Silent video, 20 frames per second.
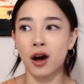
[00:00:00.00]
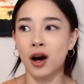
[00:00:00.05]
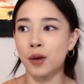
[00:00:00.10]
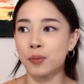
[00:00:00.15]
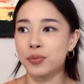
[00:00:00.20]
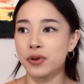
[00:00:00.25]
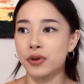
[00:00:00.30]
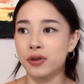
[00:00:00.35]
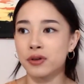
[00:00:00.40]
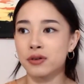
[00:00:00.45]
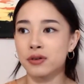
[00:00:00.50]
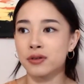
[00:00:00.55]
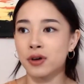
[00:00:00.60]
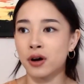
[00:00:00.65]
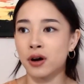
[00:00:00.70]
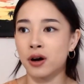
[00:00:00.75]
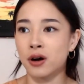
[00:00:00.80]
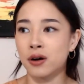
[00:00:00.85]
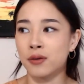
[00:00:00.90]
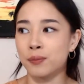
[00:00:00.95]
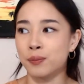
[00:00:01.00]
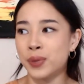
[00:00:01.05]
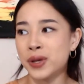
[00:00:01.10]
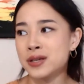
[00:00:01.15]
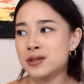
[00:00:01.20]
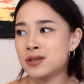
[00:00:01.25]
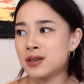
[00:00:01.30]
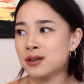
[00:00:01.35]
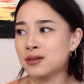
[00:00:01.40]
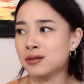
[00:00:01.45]
up
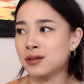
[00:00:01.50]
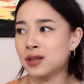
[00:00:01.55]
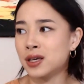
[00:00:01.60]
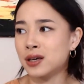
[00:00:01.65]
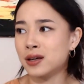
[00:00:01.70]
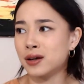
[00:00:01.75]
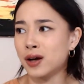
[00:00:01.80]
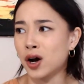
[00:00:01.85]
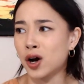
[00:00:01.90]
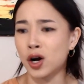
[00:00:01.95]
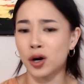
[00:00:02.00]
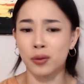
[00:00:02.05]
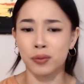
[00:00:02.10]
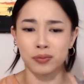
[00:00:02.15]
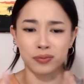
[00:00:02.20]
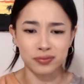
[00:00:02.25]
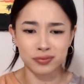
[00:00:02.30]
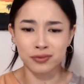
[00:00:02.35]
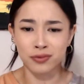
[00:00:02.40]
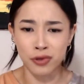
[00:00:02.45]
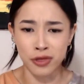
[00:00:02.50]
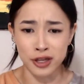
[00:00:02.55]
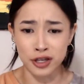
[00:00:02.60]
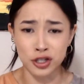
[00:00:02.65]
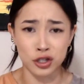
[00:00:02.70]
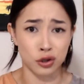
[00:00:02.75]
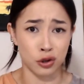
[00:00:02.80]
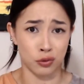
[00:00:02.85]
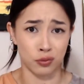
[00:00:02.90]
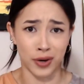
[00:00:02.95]
basically our
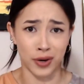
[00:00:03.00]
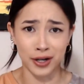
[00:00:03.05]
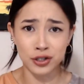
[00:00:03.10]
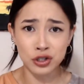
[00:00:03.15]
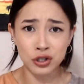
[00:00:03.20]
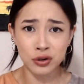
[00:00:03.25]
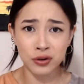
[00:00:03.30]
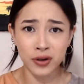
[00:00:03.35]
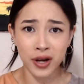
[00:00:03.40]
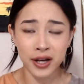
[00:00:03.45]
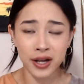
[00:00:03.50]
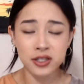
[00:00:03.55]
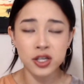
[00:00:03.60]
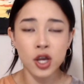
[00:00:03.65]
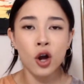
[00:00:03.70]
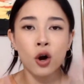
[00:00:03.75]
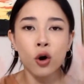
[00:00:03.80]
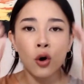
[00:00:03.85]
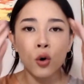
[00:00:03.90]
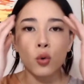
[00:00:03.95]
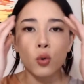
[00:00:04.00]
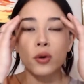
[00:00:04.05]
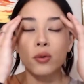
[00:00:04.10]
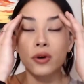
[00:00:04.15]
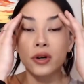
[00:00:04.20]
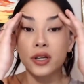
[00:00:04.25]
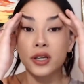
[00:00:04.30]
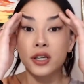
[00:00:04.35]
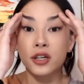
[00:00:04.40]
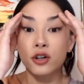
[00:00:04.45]
this thread to you guys, we
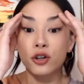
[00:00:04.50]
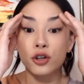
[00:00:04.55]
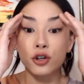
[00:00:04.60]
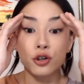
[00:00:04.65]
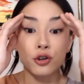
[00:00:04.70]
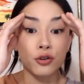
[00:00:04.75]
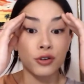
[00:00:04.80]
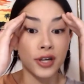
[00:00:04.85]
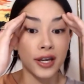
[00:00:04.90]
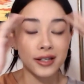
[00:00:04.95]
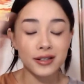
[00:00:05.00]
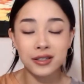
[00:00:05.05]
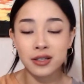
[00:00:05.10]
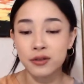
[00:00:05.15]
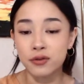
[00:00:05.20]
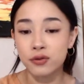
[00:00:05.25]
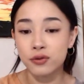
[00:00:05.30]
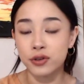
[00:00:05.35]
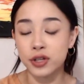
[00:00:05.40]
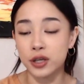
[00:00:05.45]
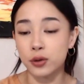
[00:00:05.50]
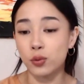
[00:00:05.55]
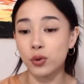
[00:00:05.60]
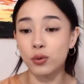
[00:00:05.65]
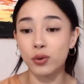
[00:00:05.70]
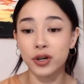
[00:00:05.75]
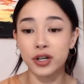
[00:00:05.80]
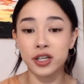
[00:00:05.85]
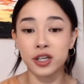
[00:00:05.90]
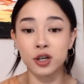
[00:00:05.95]
want to hear your creativity. We
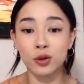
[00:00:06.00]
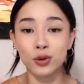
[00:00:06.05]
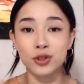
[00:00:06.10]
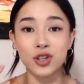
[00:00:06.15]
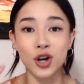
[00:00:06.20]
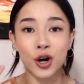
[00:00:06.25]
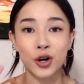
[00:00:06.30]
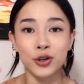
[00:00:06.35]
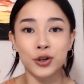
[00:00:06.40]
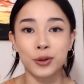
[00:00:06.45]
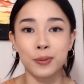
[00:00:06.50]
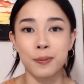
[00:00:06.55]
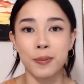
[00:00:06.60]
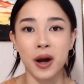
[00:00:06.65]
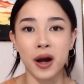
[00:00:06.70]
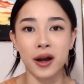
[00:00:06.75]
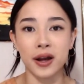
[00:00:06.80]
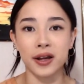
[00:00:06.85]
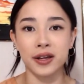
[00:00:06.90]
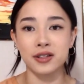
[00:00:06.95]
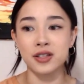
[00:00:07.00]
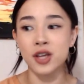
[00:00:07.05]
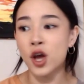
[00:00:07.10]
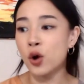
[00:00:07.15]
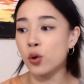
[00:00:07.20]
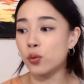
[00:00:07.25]
want to hear what's on your minds.